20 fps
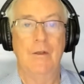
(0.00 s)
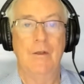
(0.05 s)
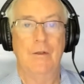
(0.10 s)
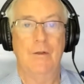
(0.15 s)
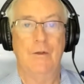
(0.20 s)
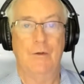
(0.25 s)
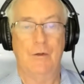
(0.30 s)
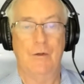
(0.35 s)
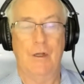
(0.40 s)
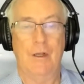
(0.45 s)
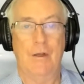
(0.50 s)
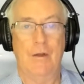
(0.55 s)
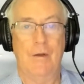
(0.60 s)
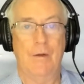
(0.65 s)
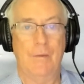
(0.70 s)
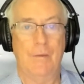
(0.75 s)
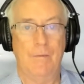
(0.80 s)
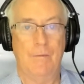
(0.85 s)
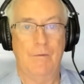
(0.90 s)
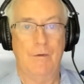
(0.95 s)
tr-
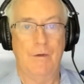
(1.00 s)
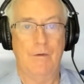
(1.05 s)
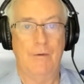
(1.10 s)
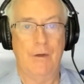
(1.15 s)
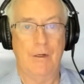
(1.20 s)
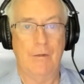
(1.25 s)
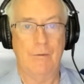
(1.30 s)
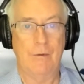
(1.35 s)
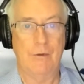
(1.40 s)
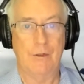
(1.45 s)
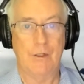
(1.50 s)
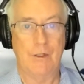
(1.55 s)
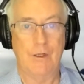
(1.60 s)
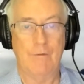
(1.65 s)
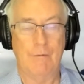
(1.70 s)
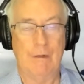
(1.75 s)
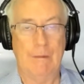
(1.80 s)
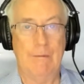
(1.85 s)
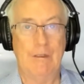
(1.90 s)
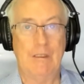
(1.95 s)
uh, the Federal Reserve
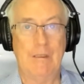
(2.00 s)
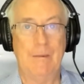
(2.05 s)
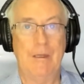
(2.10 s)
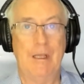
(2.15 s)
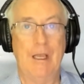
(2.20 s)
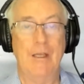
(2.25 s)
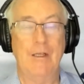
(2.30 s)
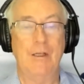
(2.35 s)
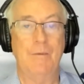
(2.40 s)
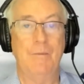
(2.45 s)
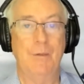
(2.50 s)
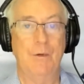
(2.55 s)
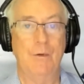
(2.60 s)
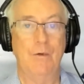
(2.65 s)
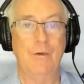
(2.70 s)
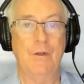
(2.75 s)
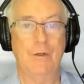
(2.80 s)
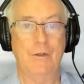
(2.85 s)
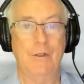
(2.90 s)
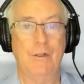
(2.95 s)
promised to be eighty
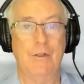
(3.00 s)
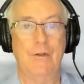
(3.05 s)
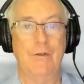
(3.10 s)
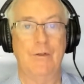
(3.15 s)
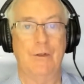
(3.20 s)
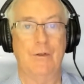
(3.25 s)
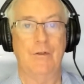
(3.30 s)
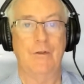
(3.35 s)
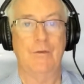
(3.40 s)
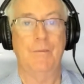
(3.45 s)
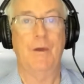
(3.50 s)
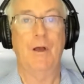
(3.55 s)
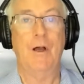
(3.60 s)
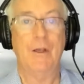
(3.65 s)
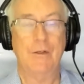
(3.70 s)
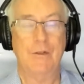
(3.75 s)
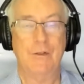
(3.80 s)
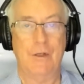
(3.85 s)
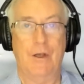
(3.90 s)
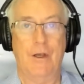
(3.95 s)
billion dollars on the buy
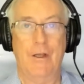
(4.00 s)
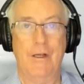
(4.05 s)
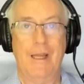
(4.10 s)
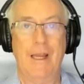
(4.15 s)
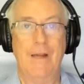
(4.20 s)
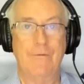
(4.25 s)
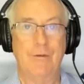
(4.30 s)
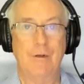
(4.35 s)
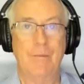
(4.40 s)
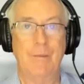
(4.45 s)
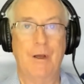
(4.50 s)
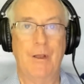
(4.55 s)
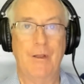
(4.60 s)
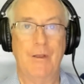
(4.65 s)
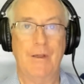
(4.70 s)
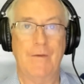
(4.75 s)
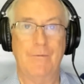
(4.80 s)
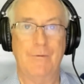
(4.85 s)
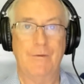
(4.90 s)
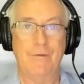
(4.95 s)
side every month,
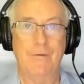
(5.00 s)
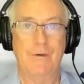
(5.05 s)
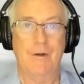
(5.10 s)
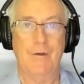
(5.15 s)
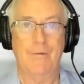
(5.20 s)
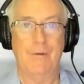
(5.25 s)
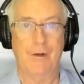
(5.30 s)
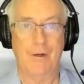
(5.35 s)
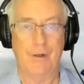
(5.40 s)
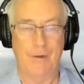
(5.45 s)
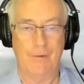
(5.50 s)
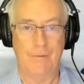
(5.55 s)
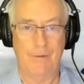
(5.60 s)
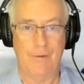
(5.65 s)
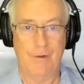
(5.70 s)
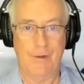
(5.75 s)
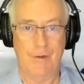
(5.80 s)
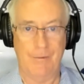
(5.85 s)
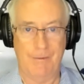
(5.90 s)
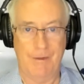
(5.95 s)
every, for,
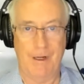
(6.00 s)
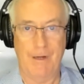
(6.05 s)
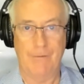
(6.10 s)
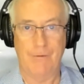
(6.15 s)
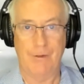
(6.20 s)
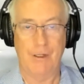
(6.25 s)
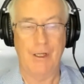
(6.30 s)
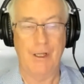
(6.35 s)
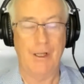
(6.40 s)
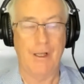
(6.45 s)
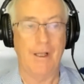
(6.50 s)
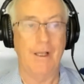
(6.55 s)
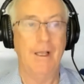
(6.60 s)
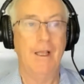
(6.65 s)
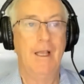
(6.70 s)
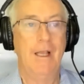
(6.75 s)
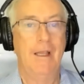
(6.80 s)
for, you know, every year.